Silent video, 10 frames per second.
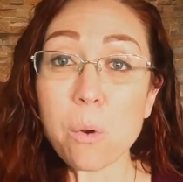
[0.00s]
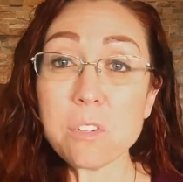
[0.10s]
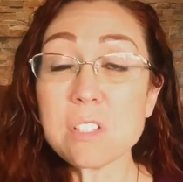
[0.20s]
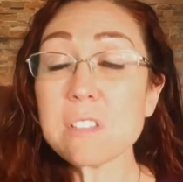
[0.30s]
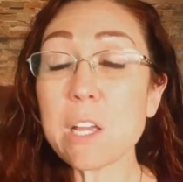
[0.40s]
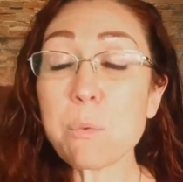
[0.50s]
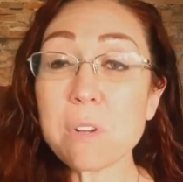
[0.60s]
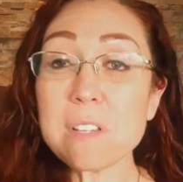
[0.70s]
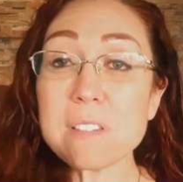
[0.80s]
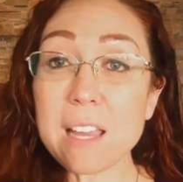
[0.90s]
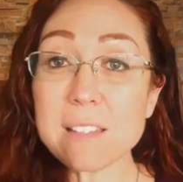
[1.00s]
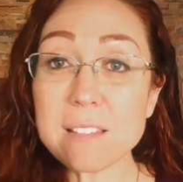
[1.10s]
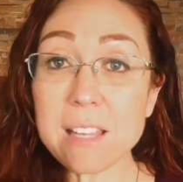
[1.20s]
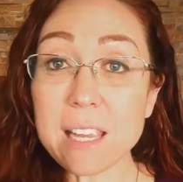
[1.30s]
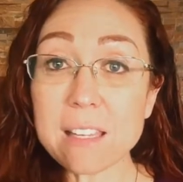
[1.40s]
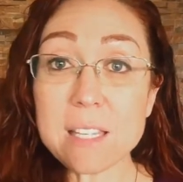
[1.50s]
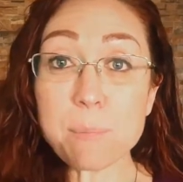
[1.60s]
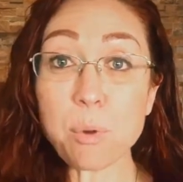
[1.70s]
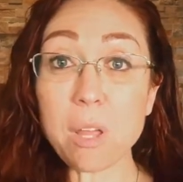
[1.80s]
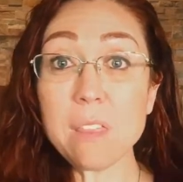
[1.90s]
Just like we're designed to take a deep
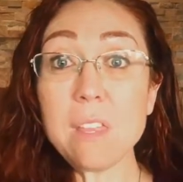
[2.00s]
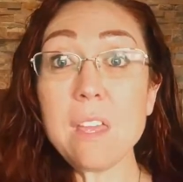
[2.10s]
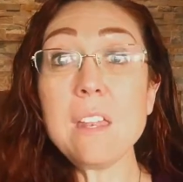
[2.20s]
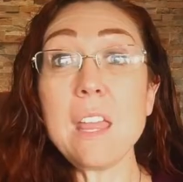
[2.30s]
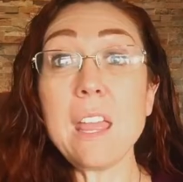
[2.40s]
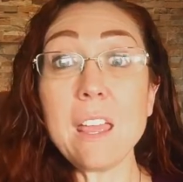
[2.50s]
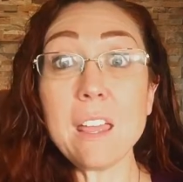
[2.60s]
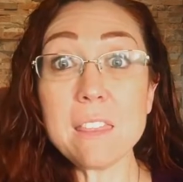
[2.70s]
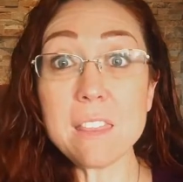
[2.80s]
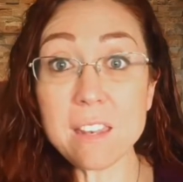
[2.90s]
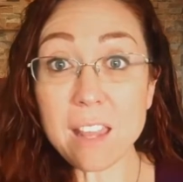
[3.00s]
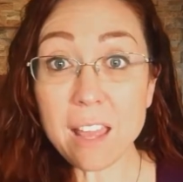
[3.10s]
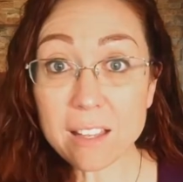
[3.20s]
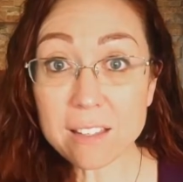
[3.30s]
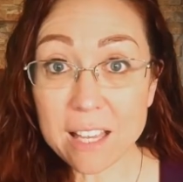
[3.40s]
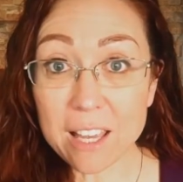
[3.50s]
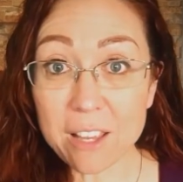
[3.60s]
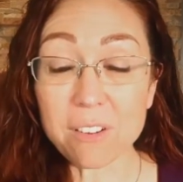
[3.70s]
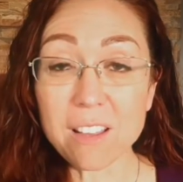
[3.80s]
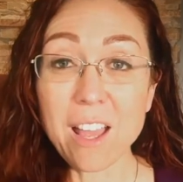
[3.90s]
breath in and then
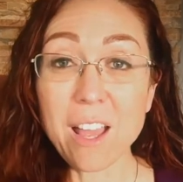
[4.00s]
exhale